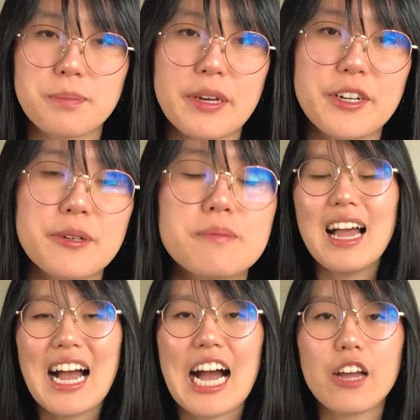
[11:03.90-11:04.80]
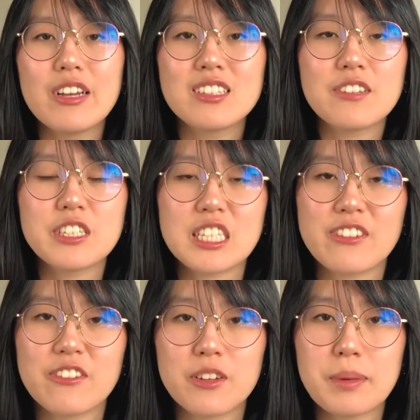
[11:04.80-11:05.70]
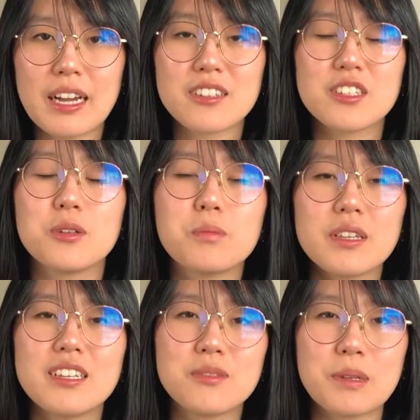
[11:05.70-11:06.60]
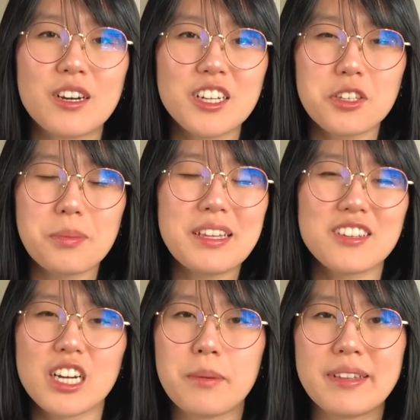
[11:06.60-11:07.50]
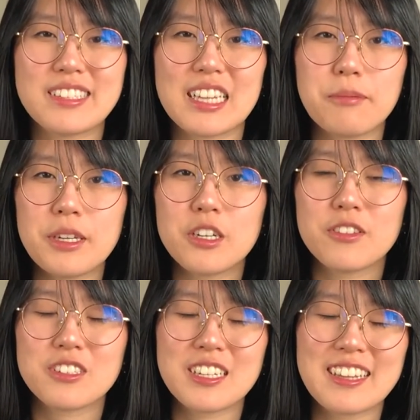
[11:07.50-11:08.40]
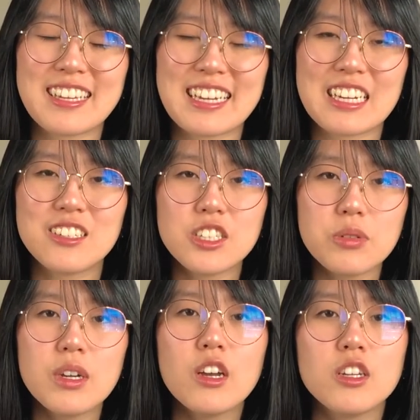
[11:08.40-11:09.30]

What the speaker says: better. I always love receiving feedback, so please be honest with me in the comments and let me know if there's anything I can do